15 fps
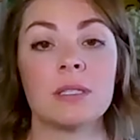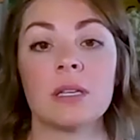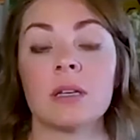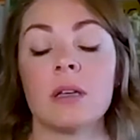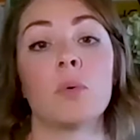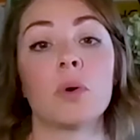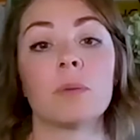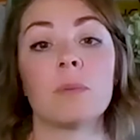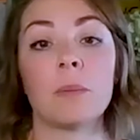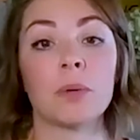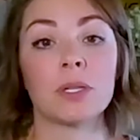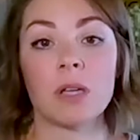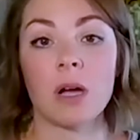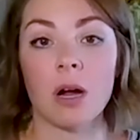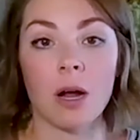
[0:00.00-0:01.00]
the board
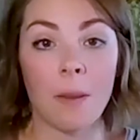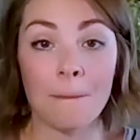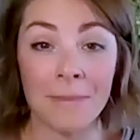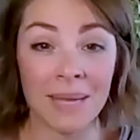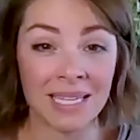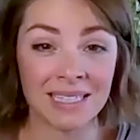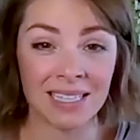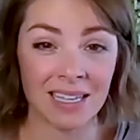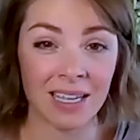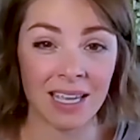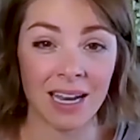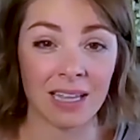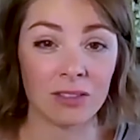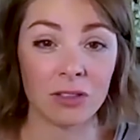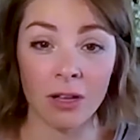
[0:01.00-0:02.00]
members are amazing,
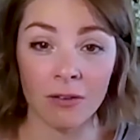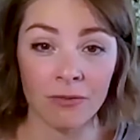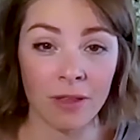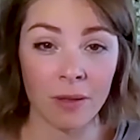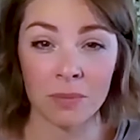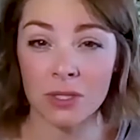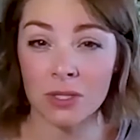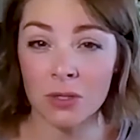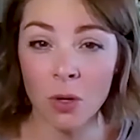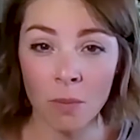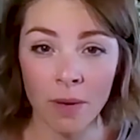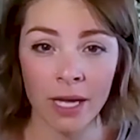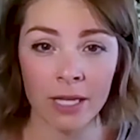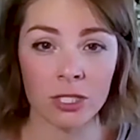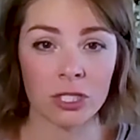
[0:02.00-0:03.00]
and I love them so
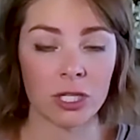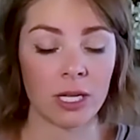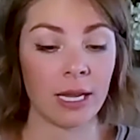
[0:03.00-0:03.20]
much.